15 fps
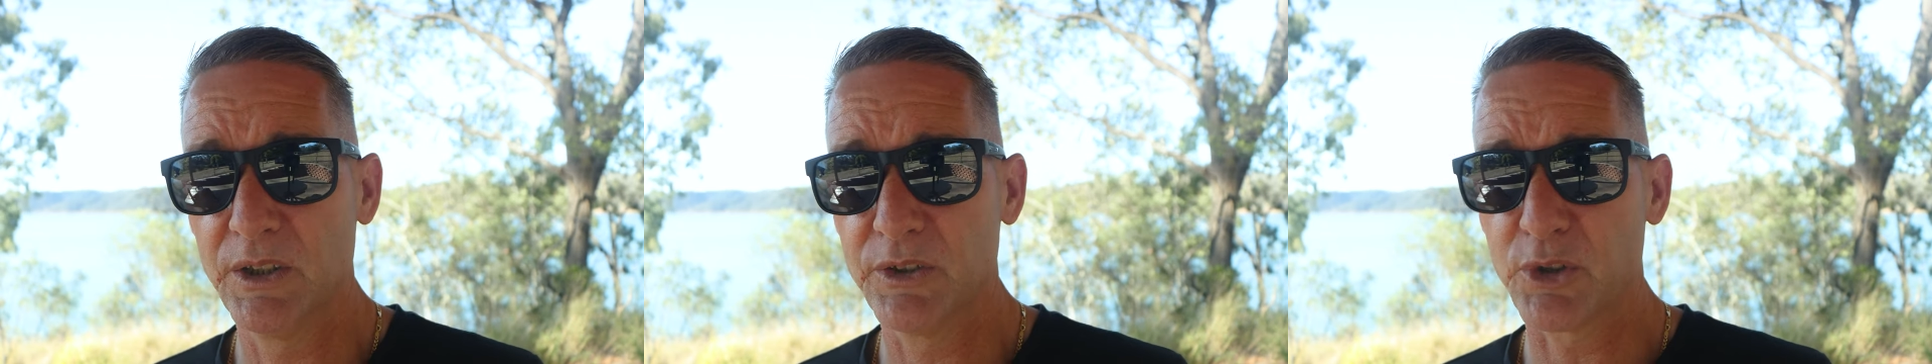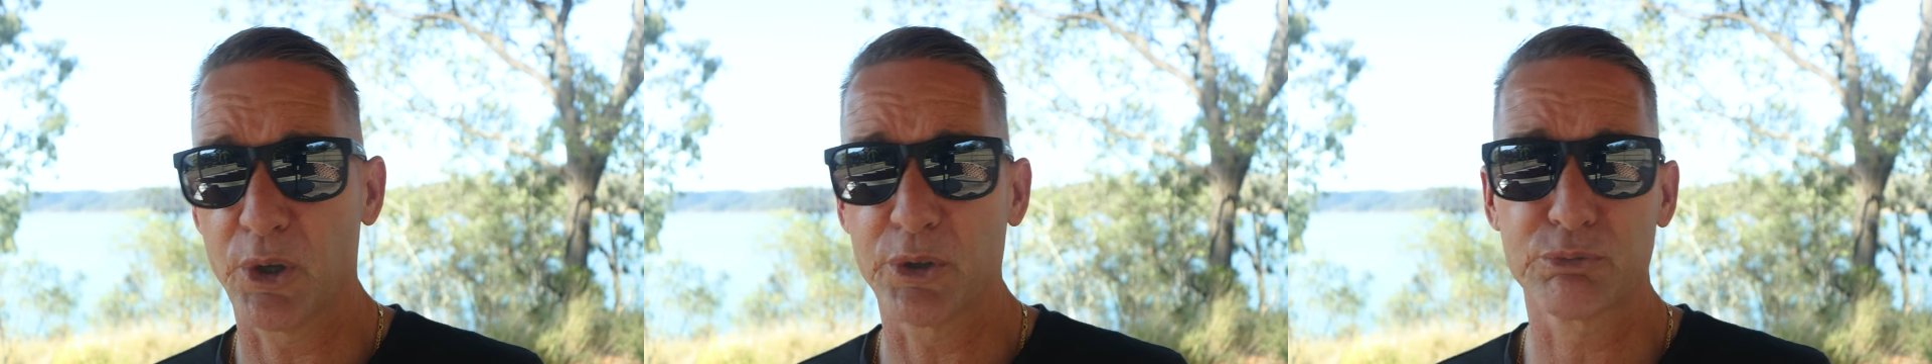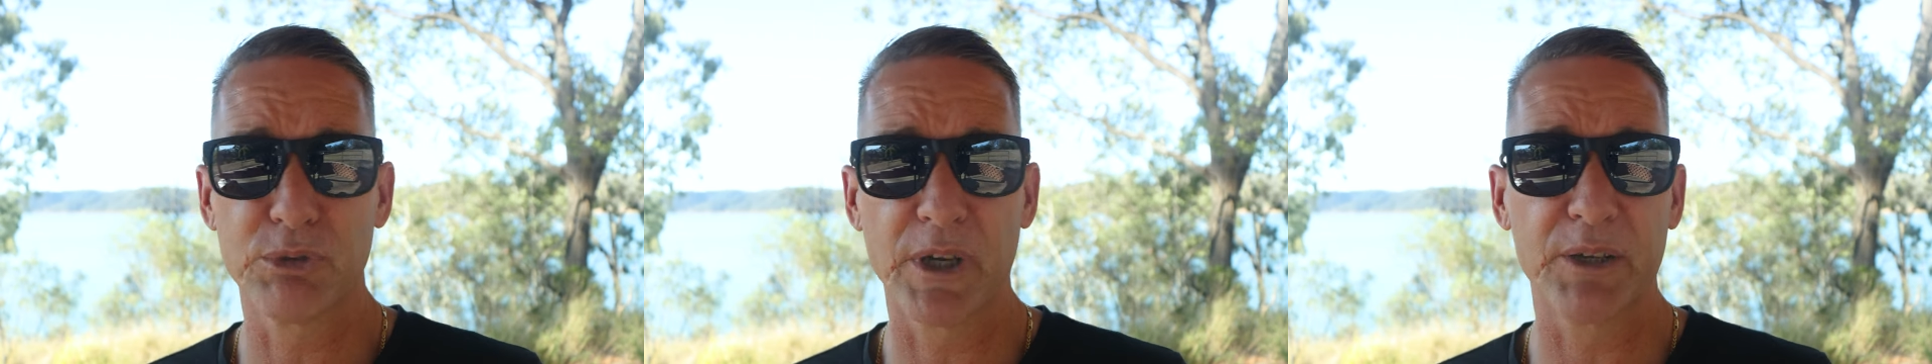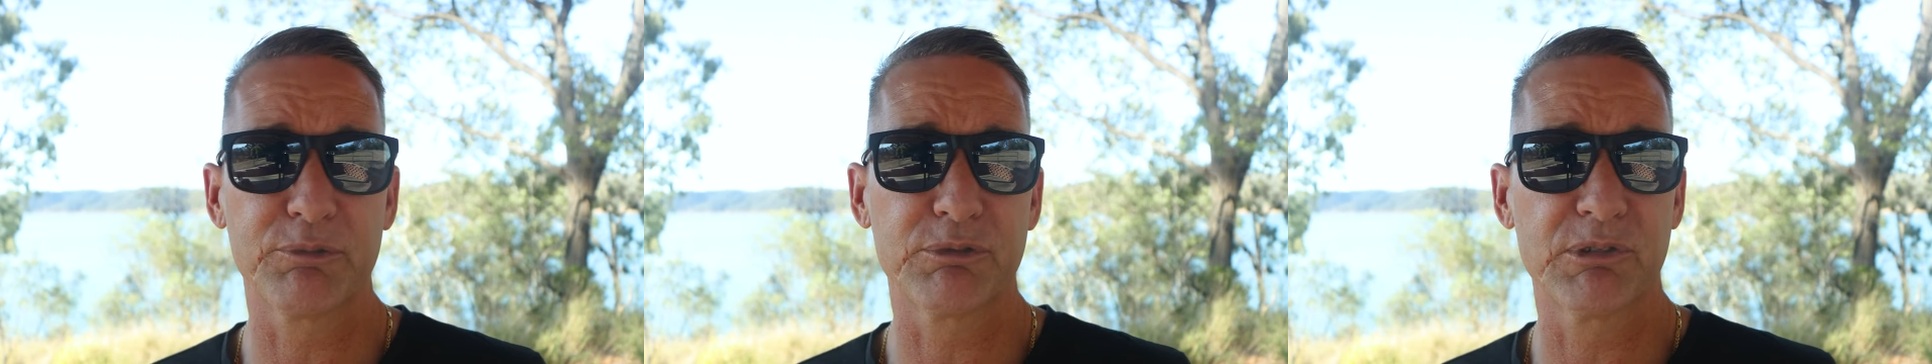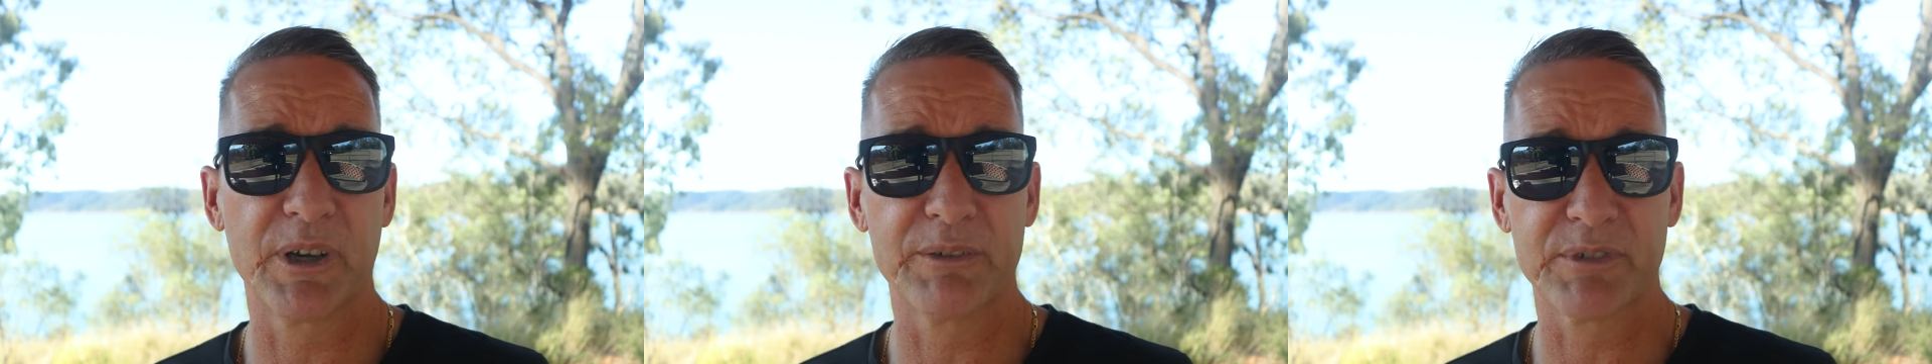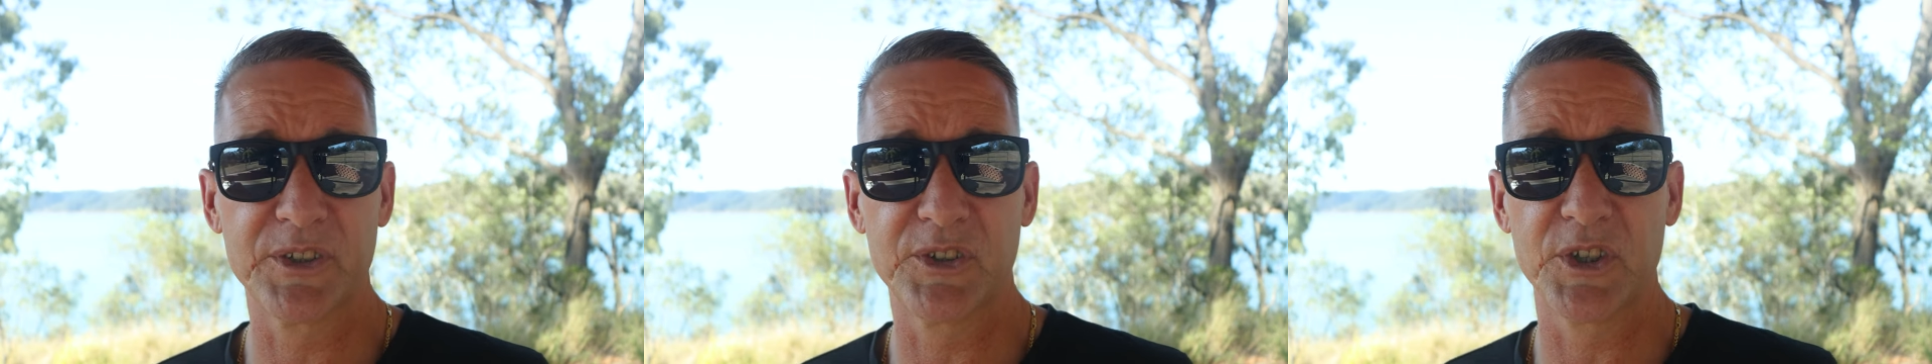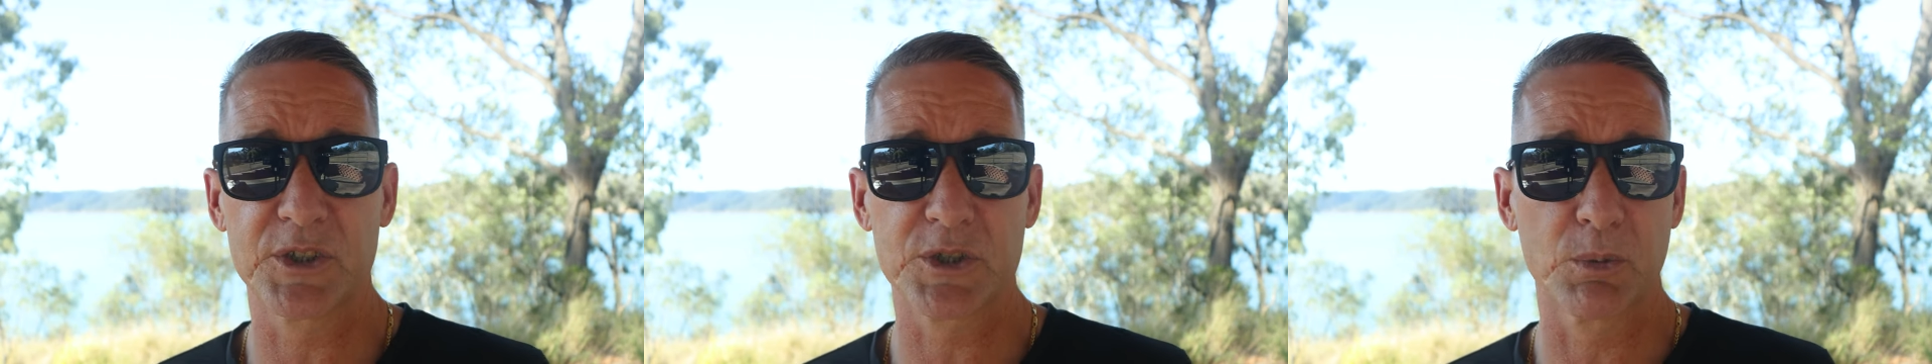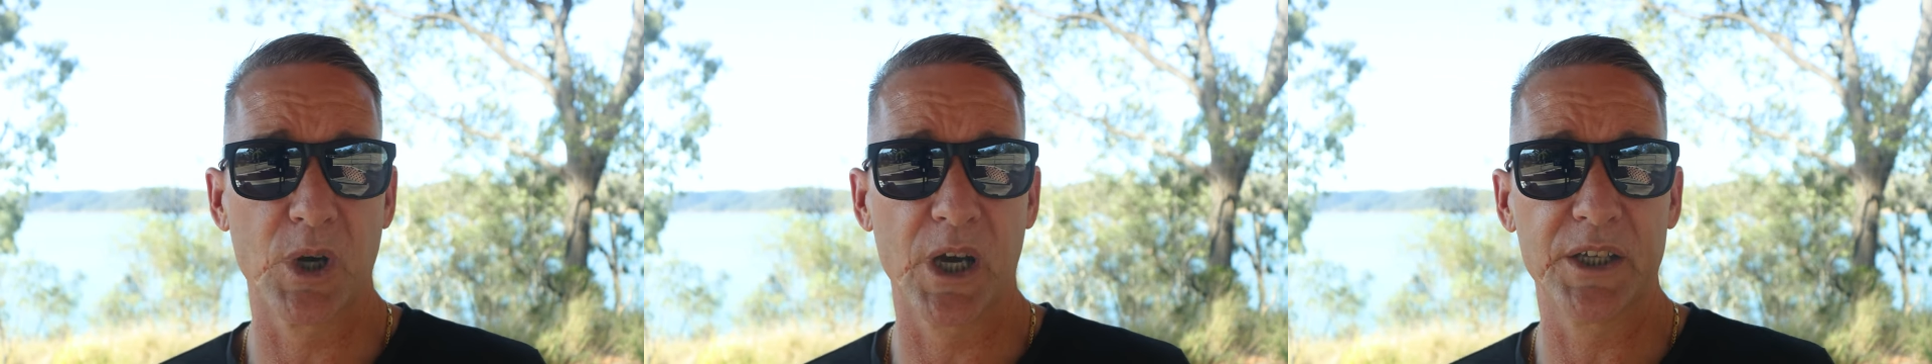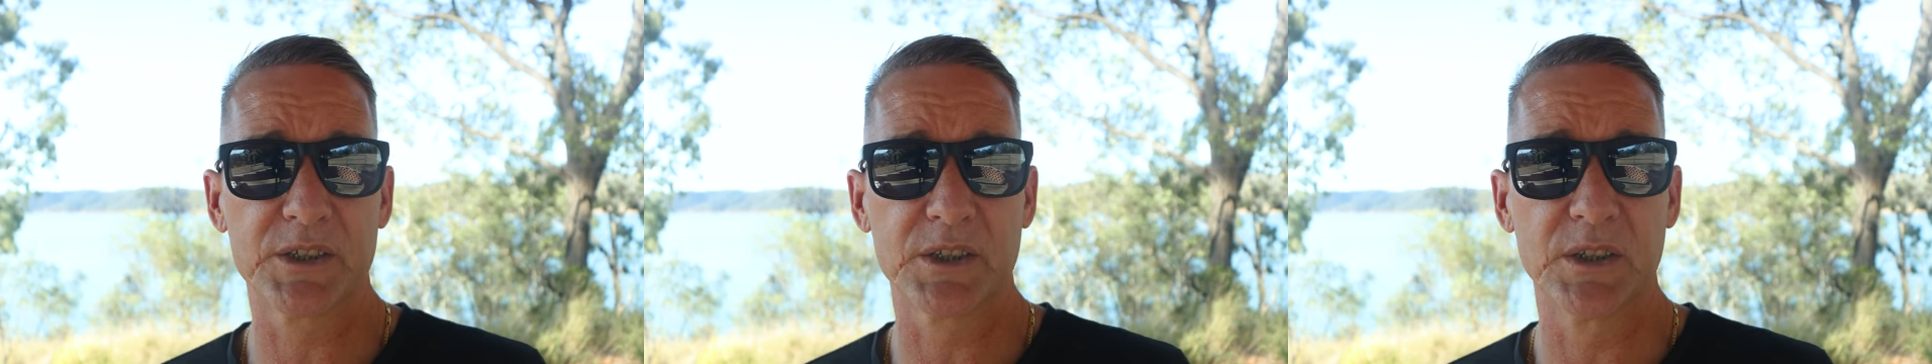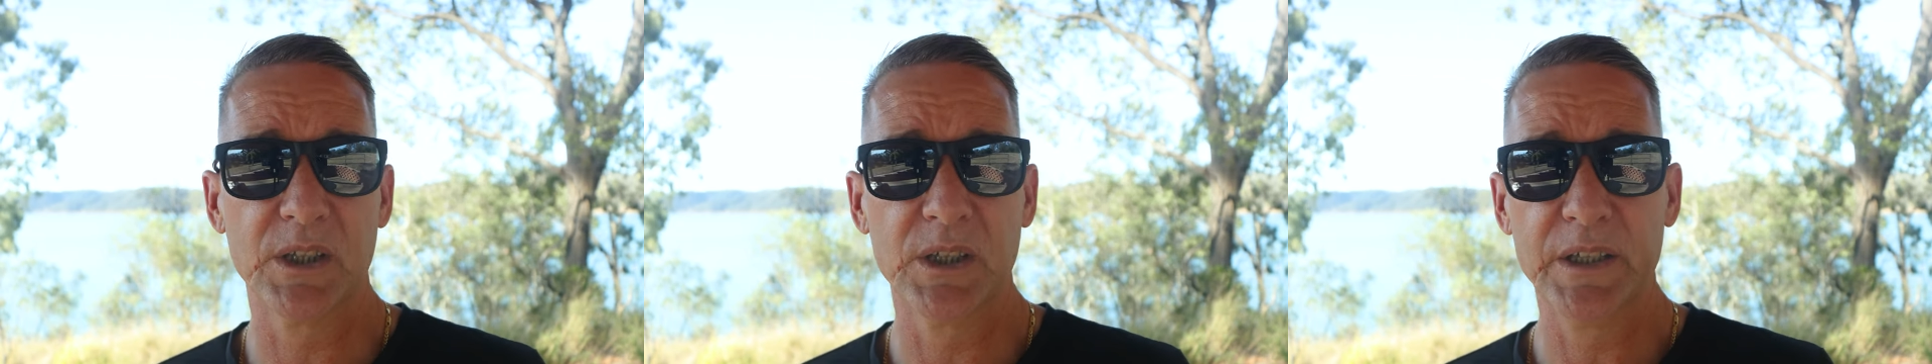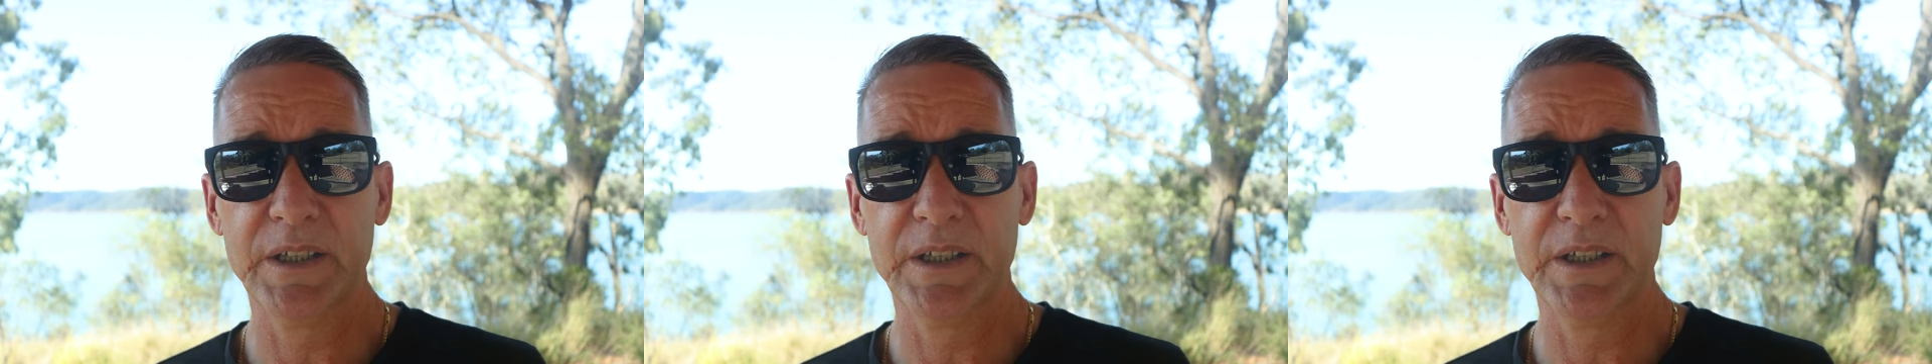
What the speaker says: So I was ready for every situation.